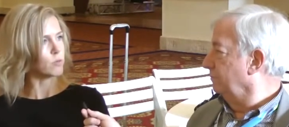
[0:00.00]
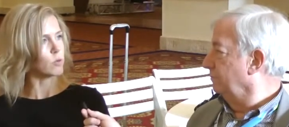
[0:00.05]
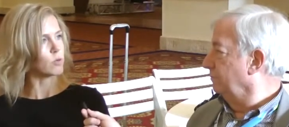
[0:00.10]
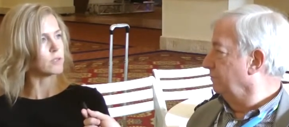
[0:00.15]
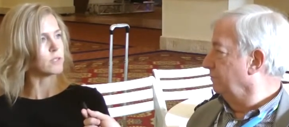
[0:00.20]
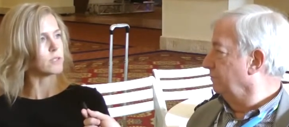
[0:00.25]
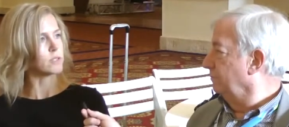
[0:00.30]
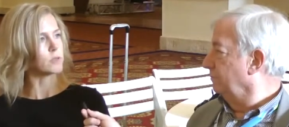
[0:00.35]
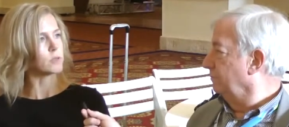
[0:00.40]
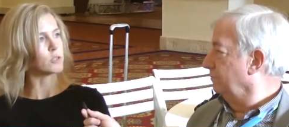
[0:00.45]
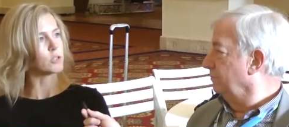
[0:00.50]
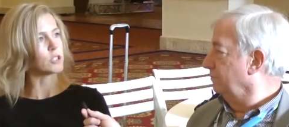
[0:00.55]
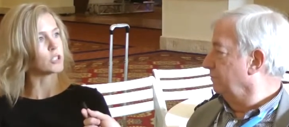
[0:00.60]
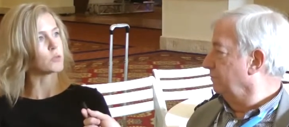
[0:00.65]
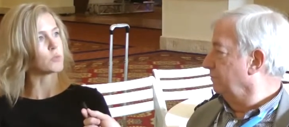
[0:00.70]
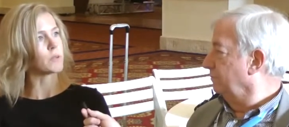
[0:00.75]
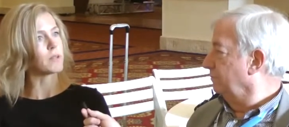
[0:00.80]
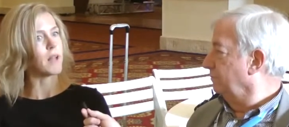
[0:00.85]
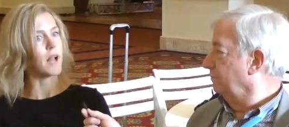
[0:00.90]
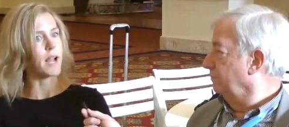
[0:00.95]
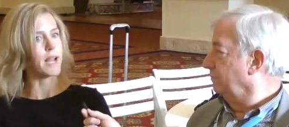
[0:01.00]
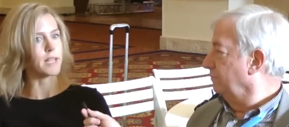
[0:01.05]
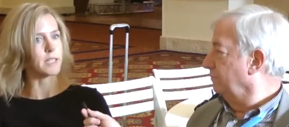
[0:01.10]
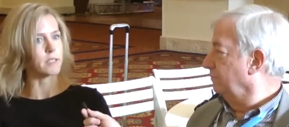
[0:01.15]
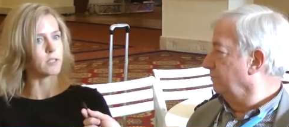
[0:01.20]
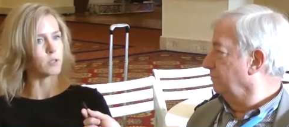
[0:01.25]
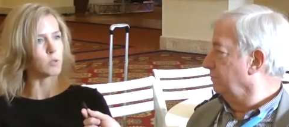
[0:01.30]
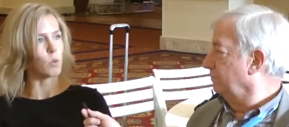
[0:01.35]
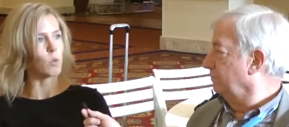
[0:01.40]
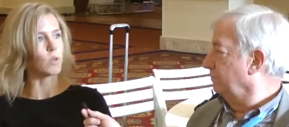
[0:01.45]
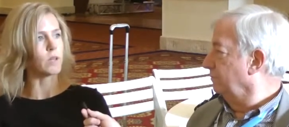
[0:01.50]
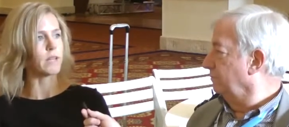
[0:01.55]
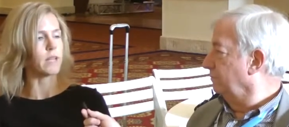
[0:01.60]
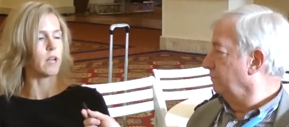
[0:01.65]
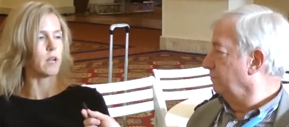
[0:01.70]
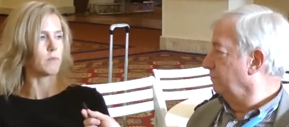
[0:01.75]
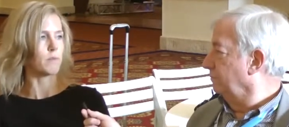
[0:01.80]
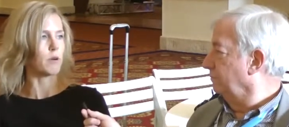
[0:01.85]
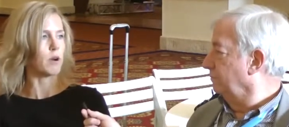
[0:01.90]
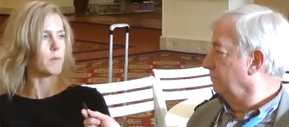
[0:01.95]
Speaker 1: versus just relying
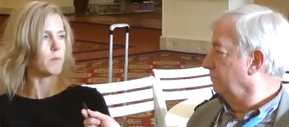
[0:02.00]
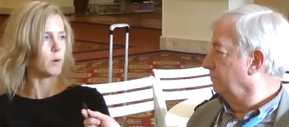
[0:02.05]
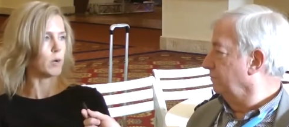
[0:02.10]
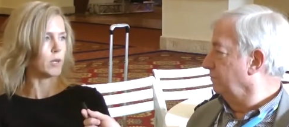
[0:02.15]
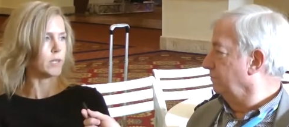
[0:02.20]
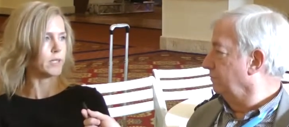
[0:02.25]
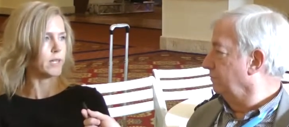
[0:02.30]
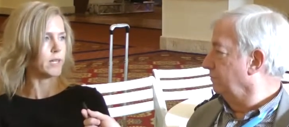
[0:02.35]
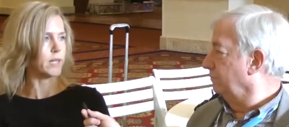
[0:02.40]
solely on primary